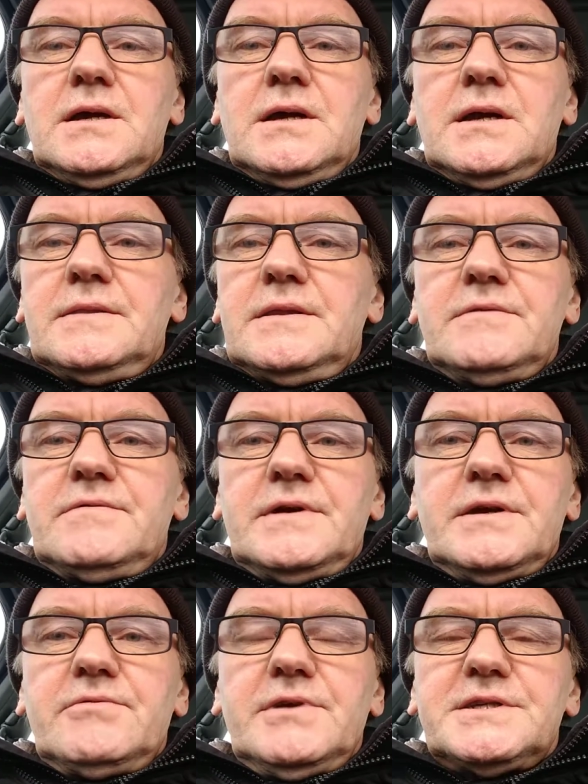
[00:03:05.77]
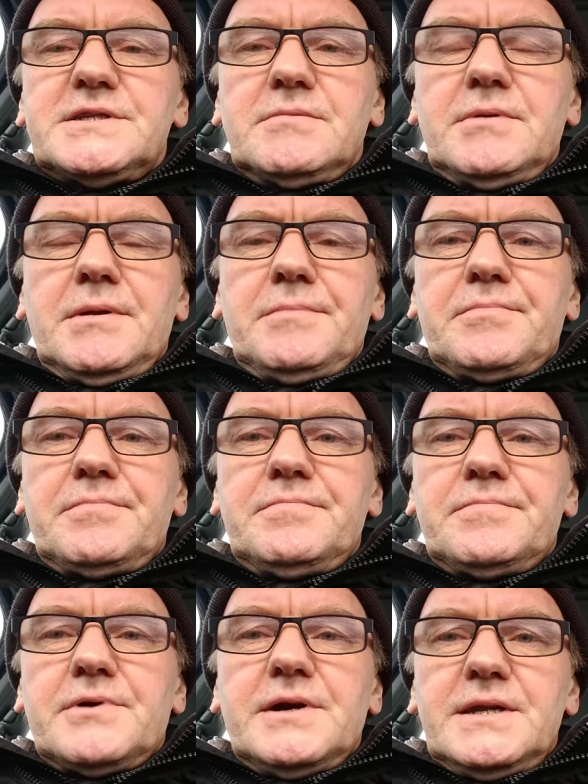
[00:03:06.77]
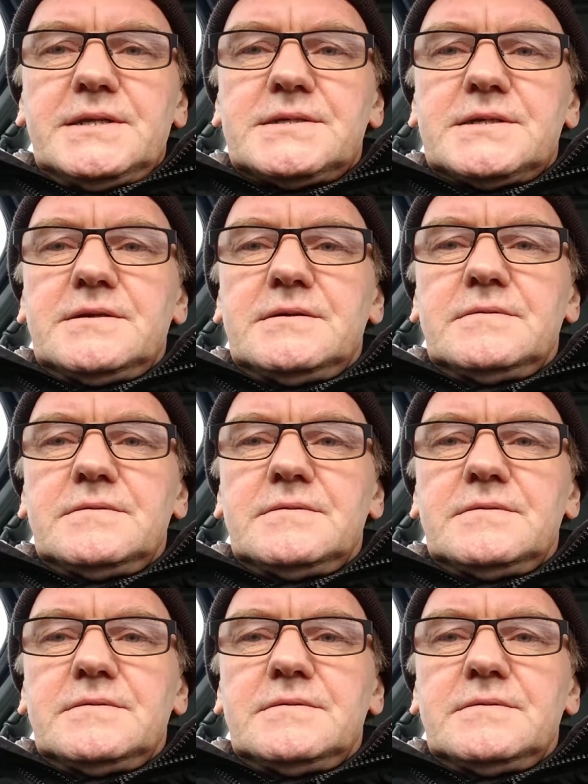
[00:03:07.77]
and they're very reasonably priced.